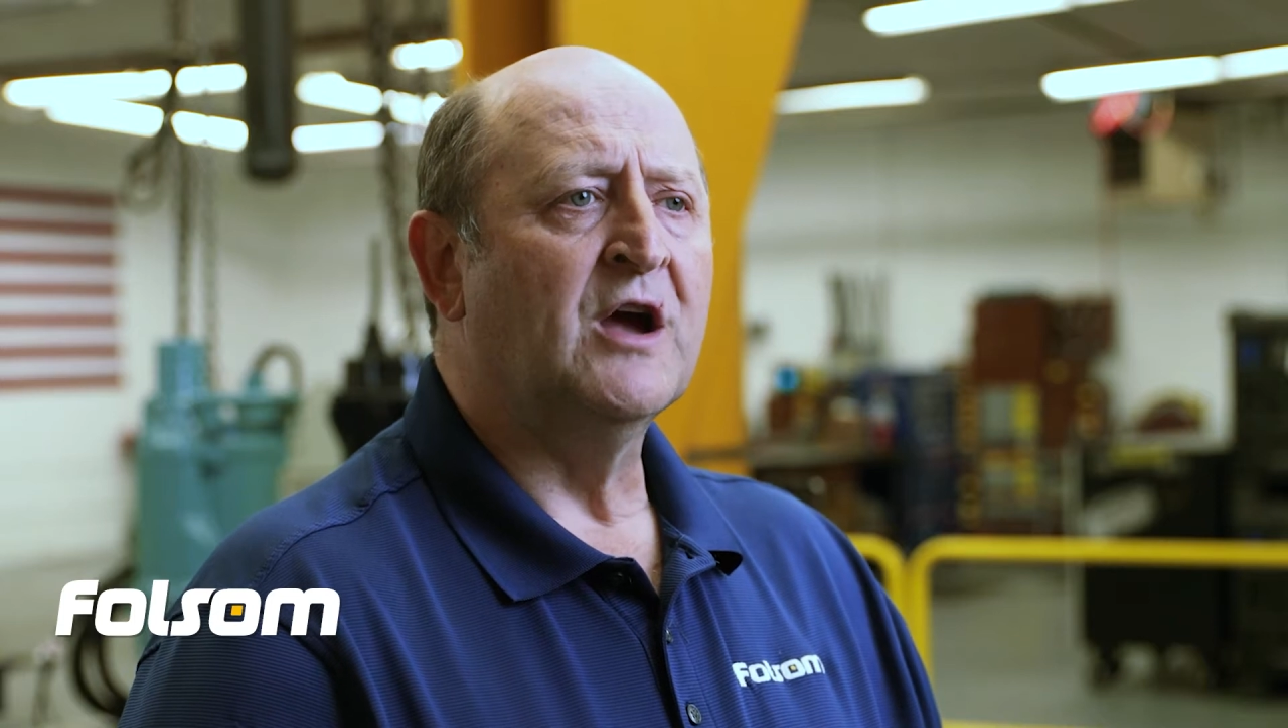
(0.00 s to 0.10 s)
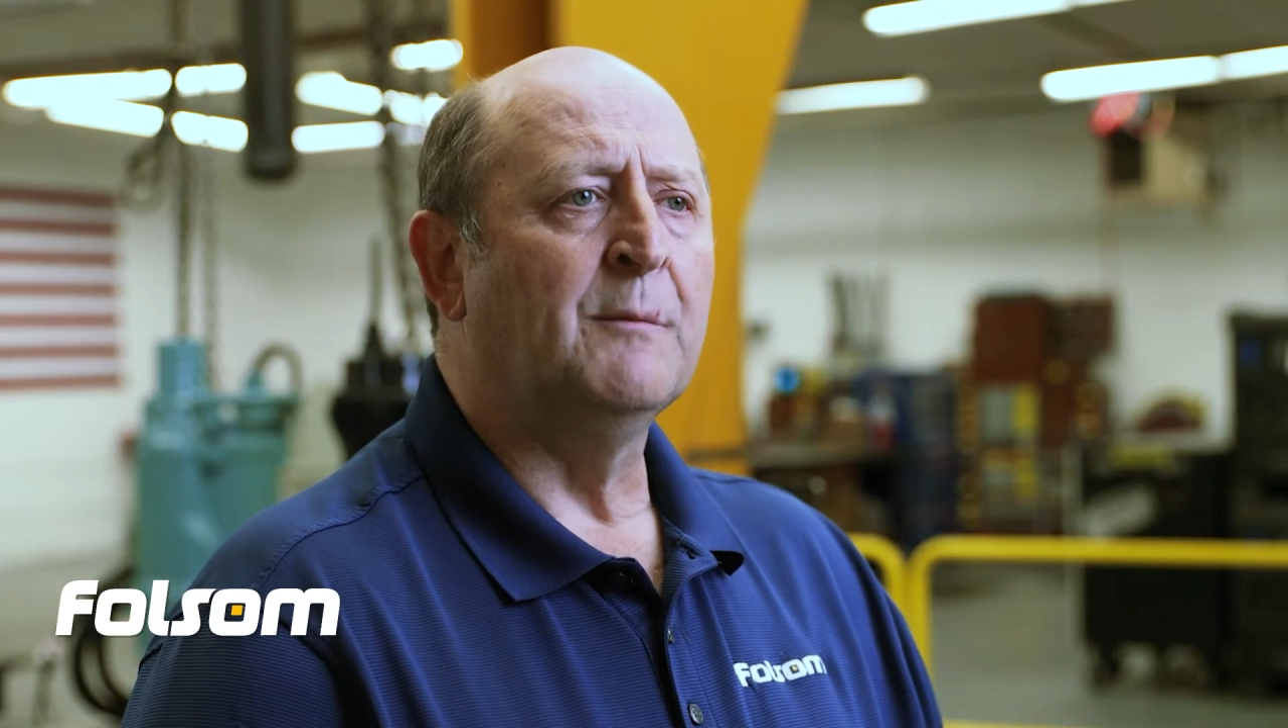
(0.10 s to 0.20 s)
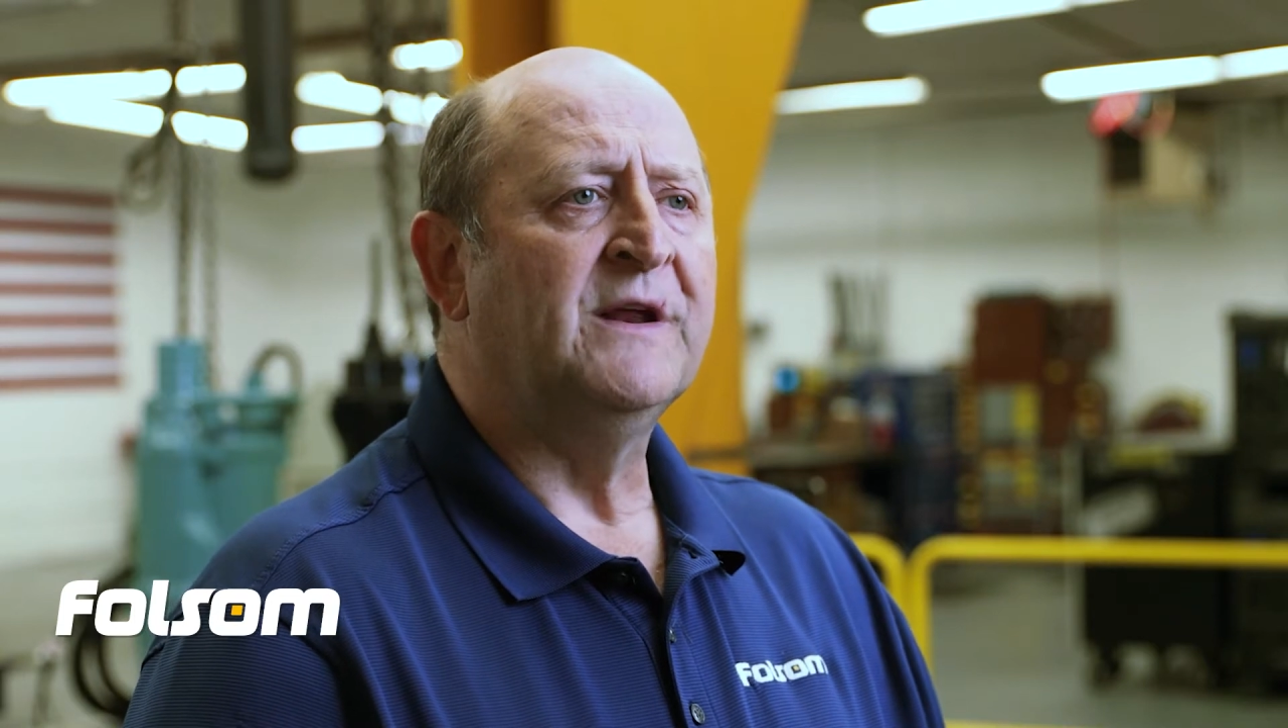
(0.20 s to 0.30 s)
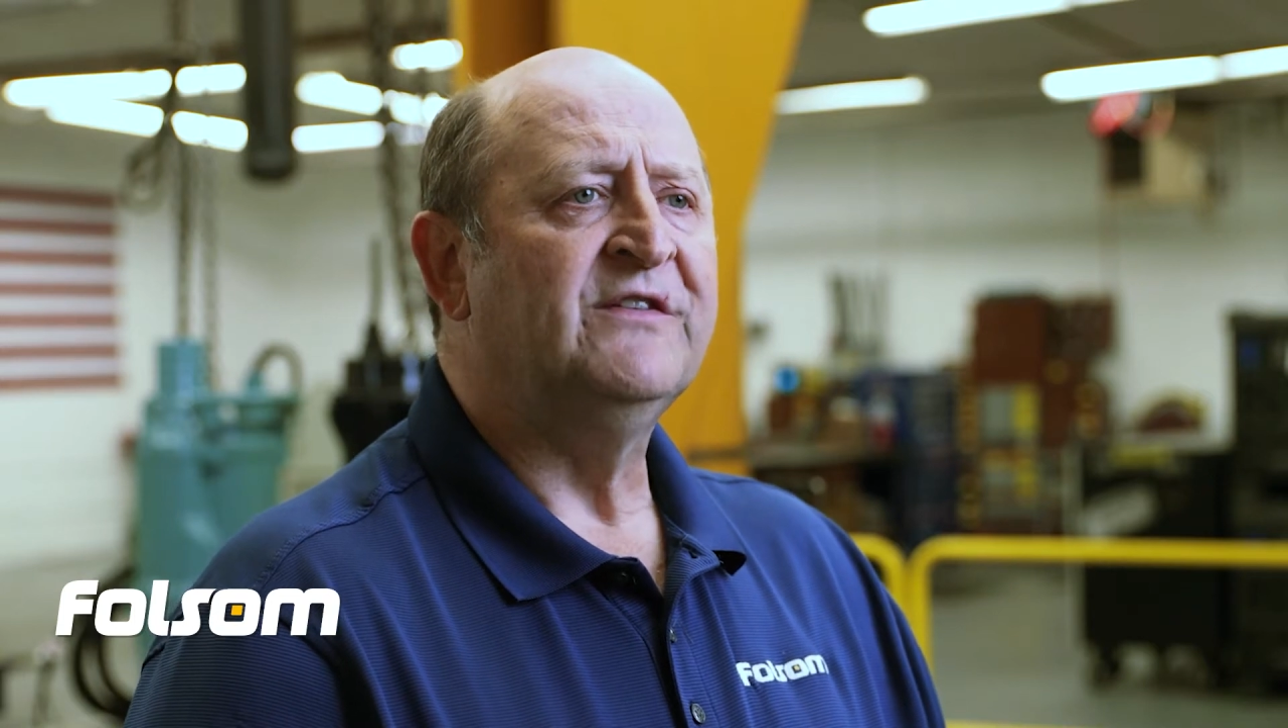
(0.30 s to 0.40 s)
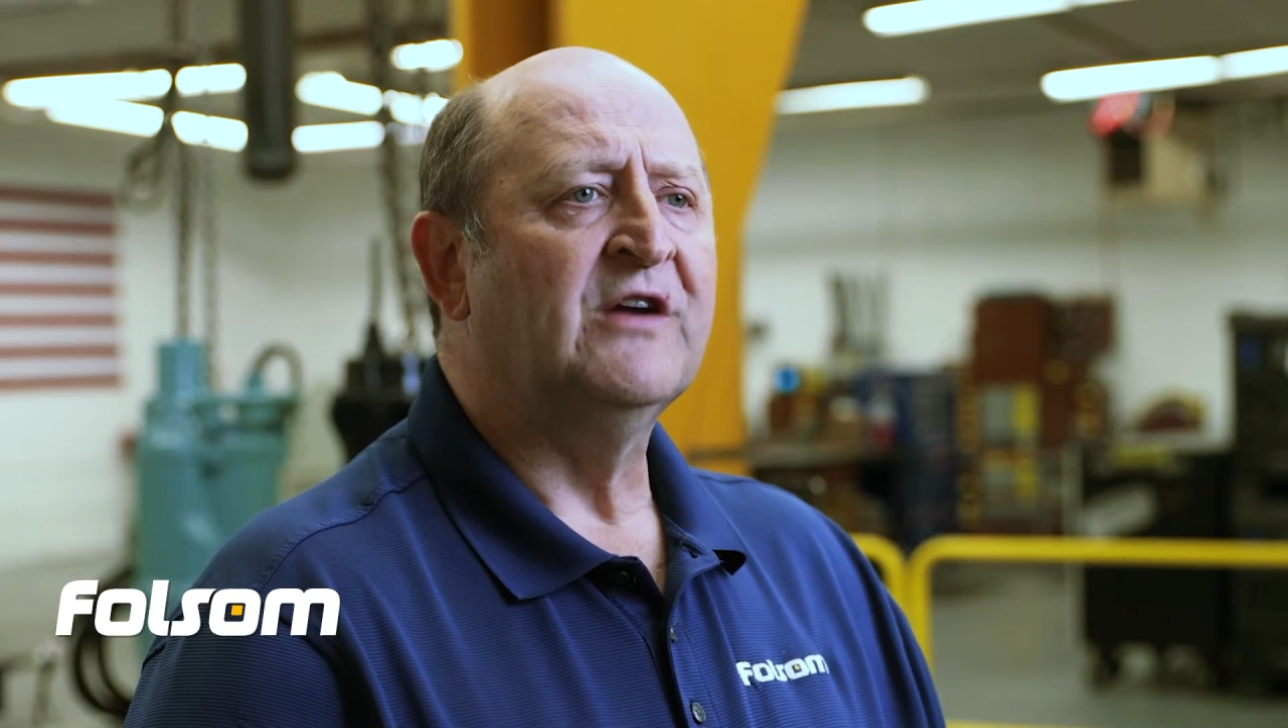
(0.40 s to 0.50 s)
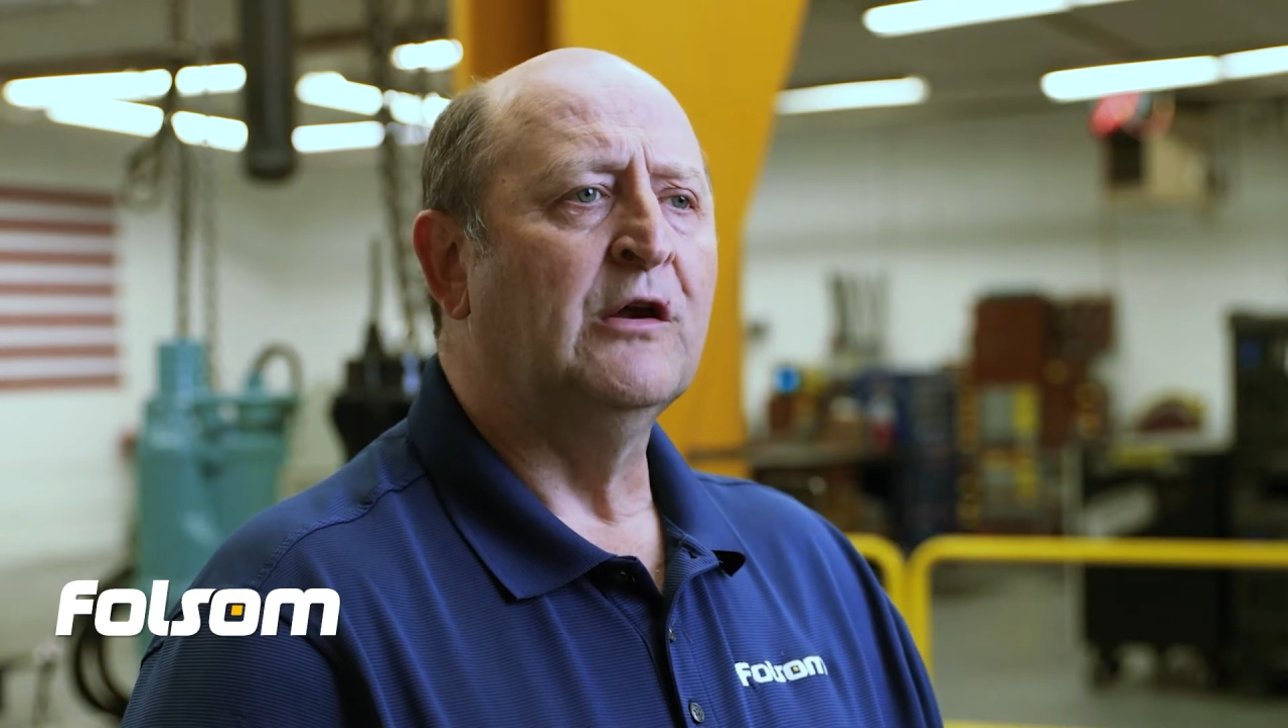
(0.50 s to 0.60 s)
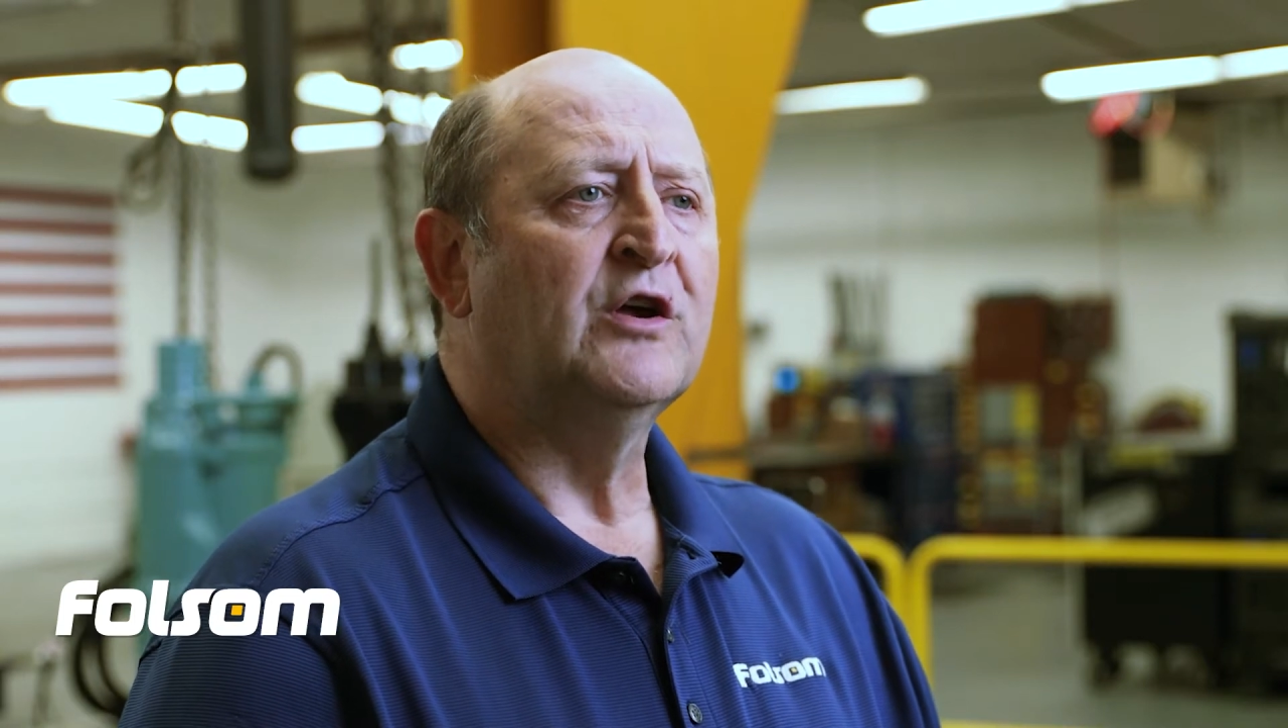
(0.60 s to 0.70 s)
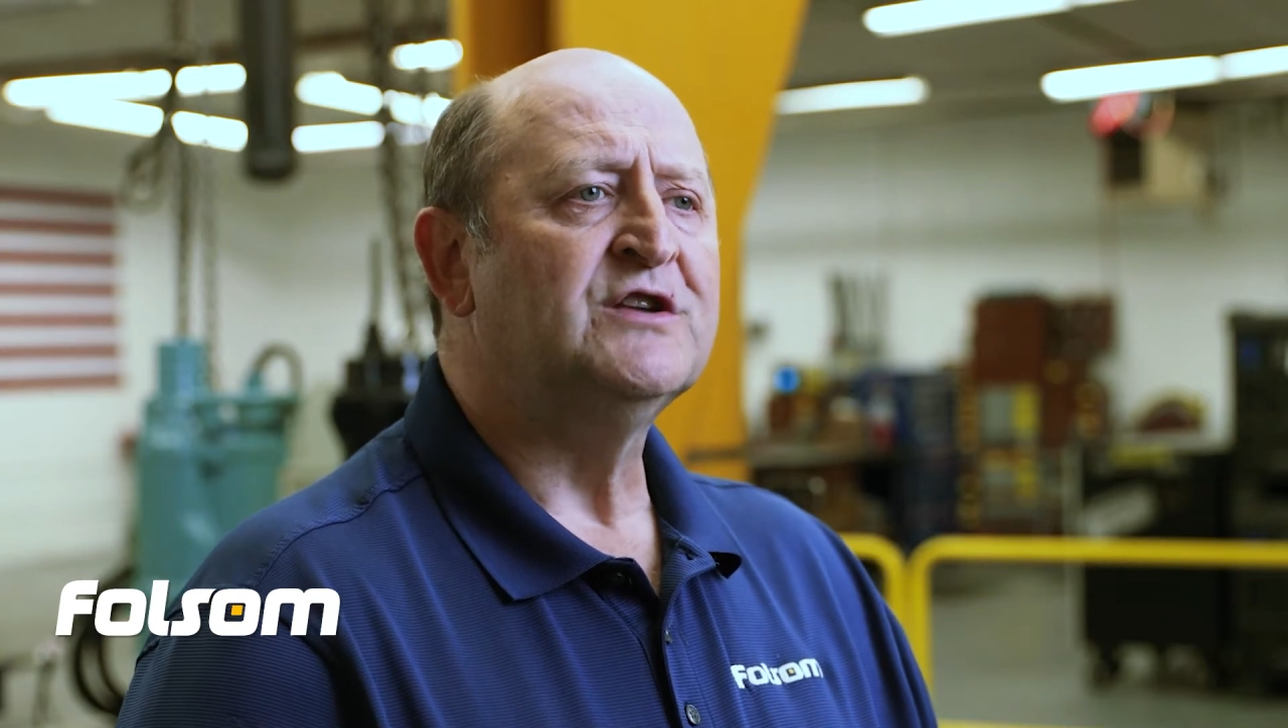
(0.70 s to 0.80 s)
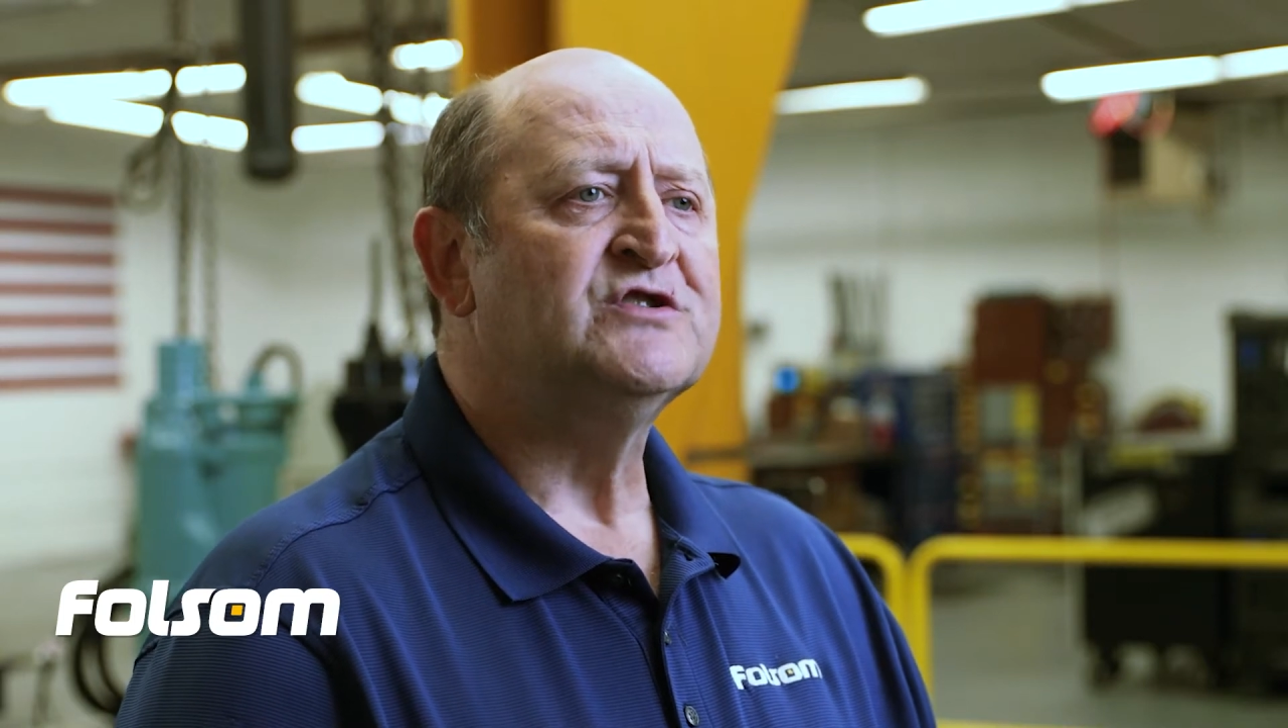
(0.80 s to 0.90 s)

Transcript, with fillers: companies are looking